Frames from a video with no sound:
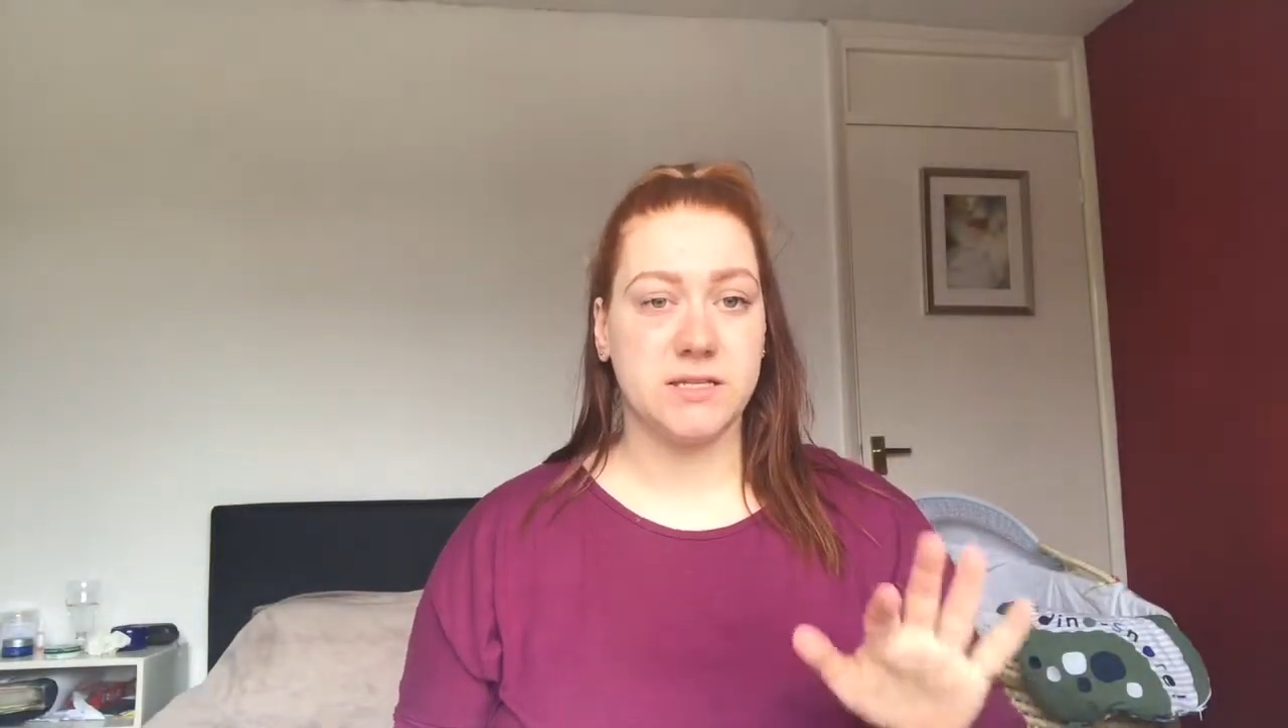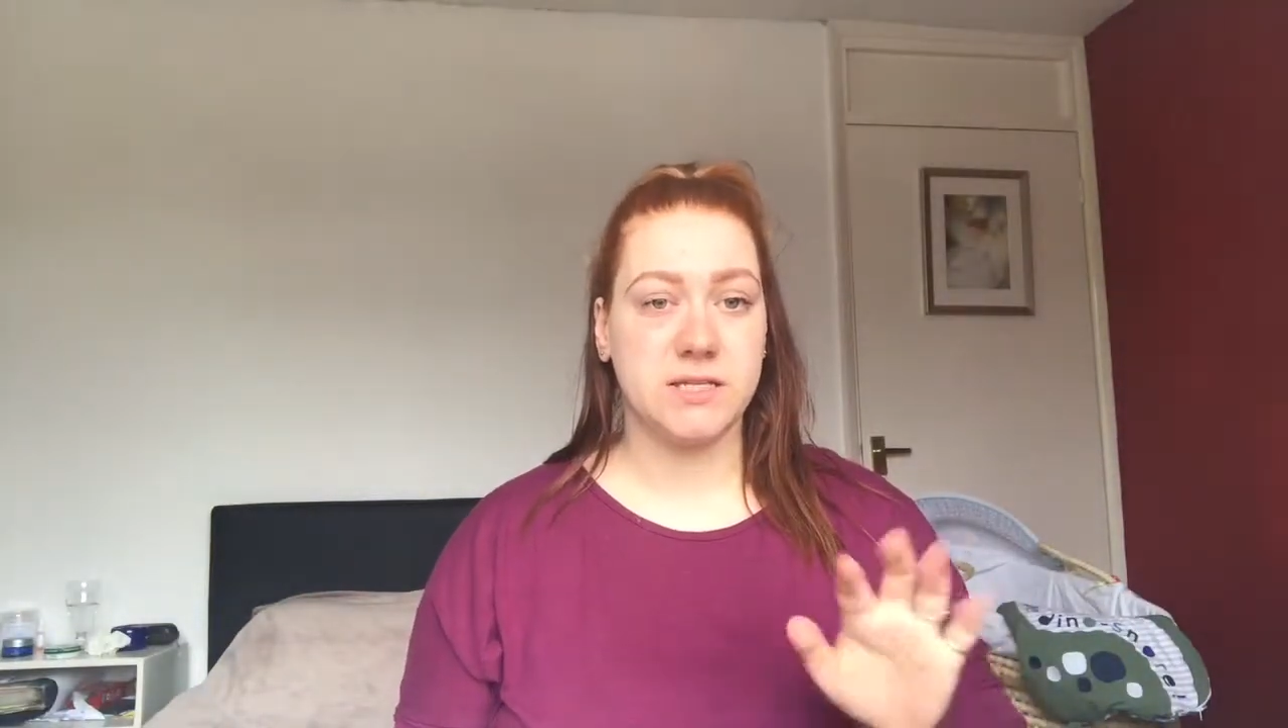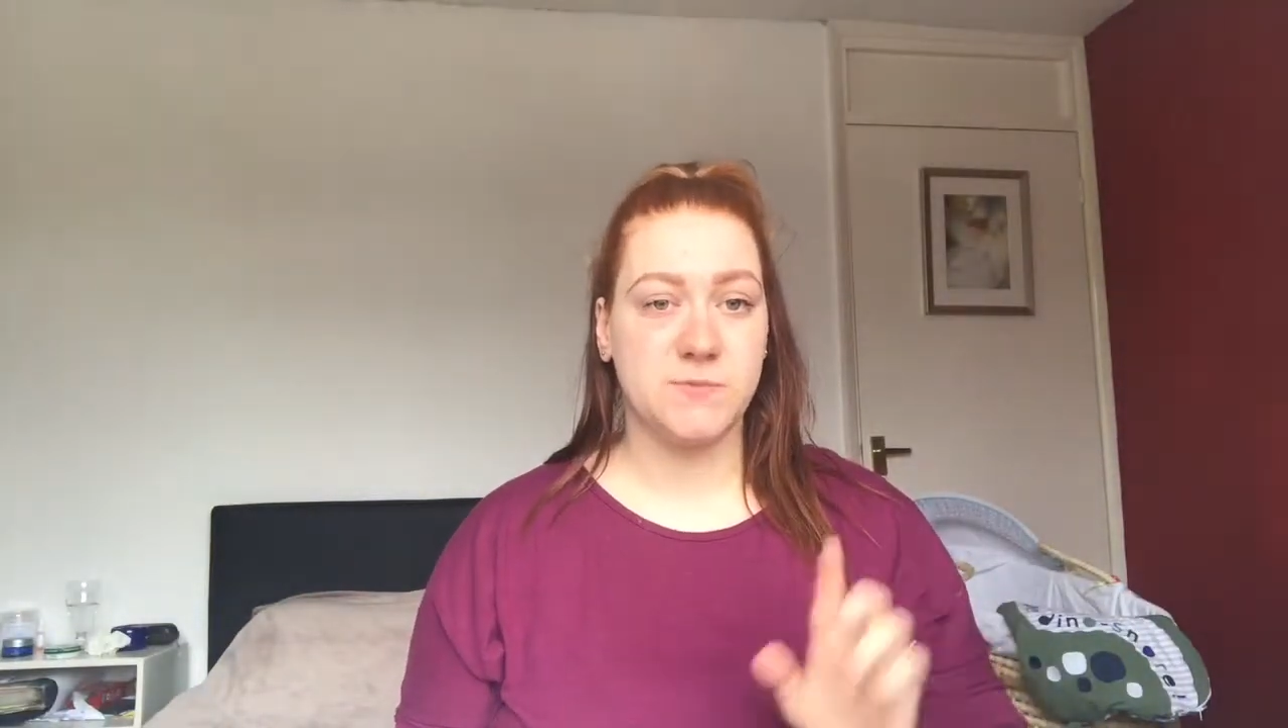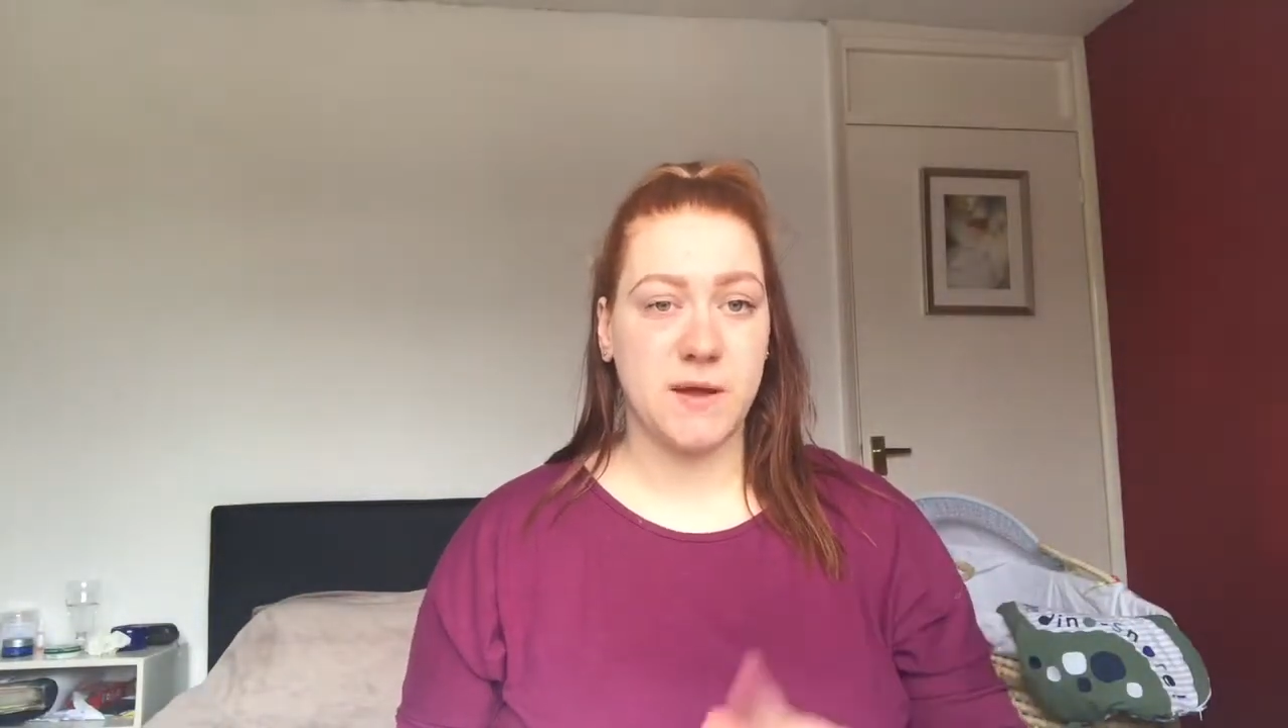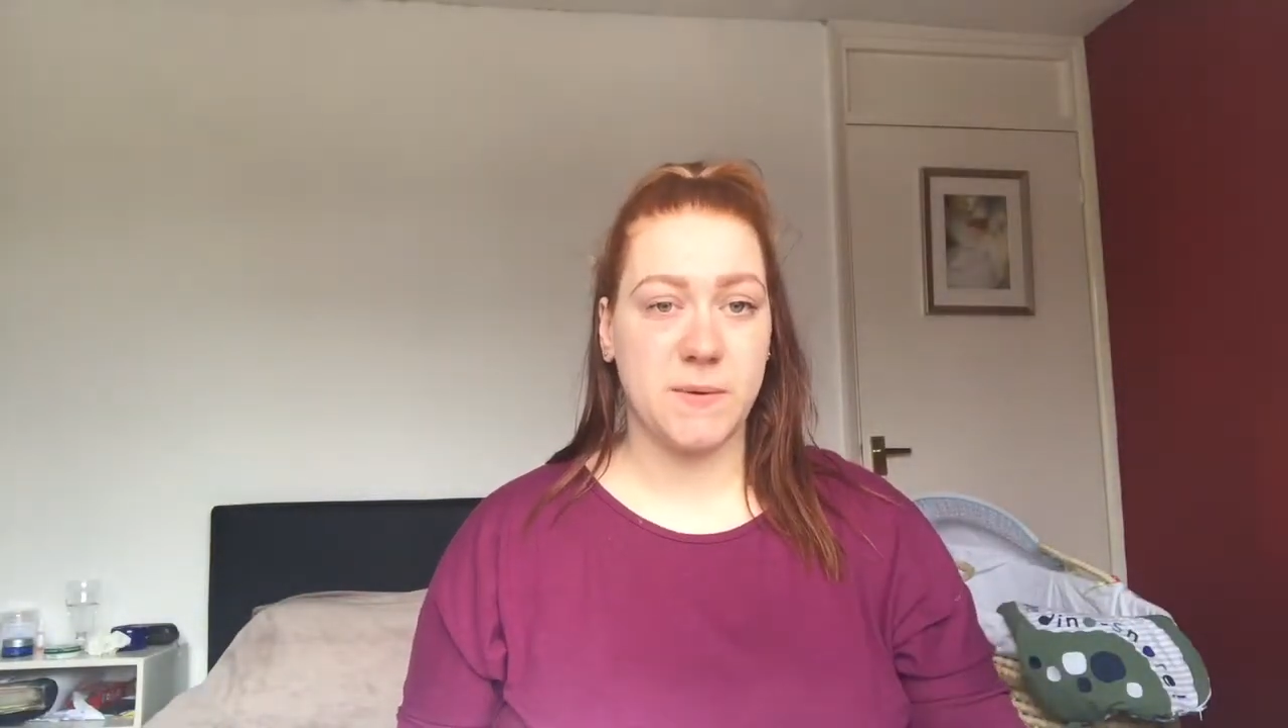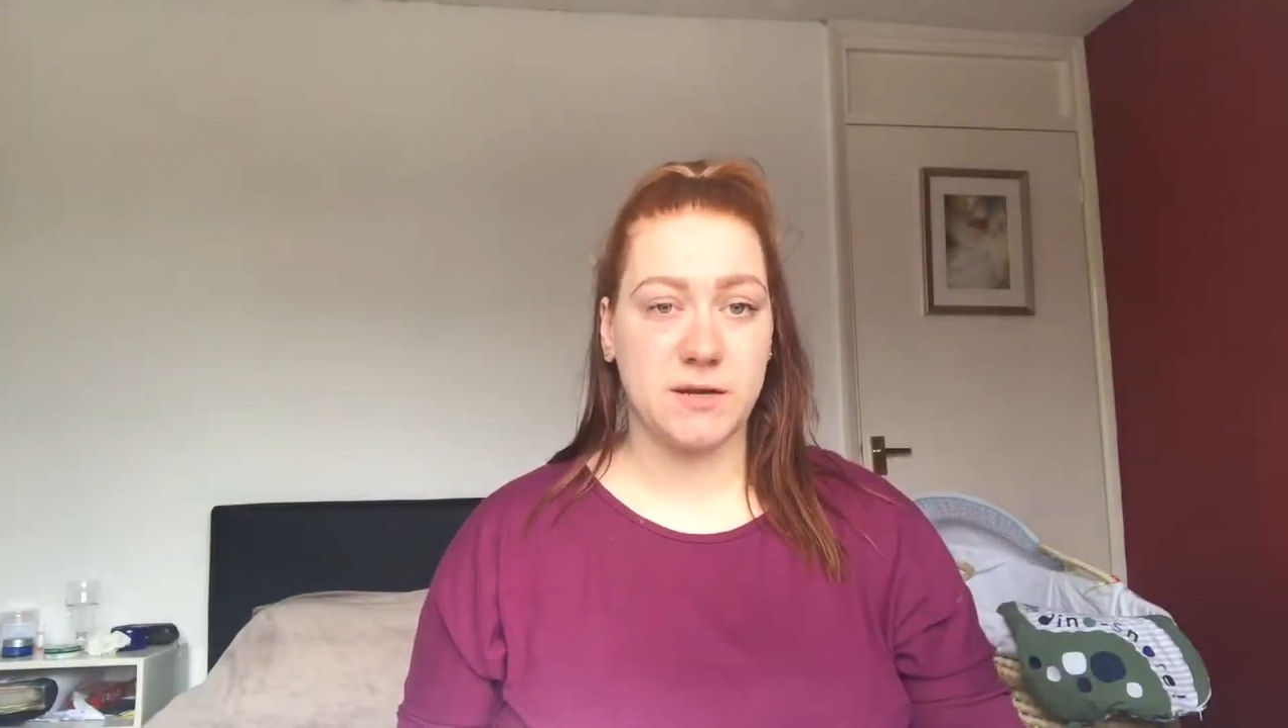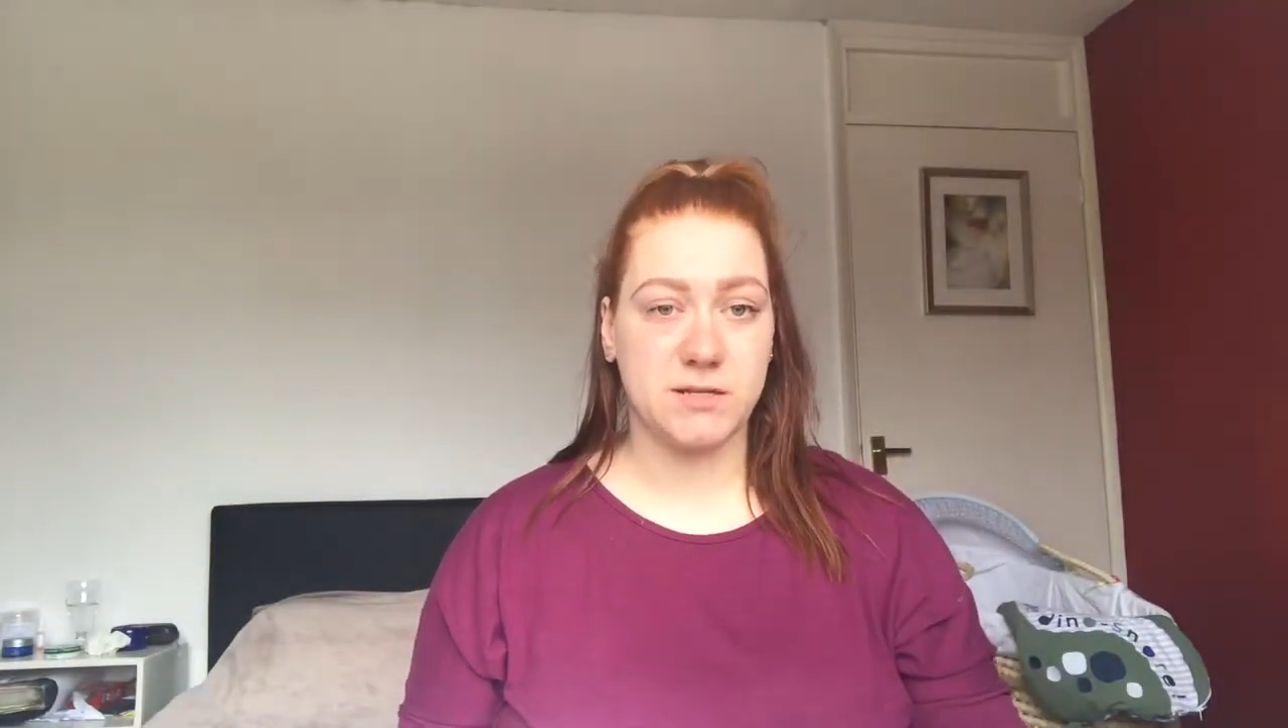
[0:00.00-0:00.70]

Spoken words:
a spare pair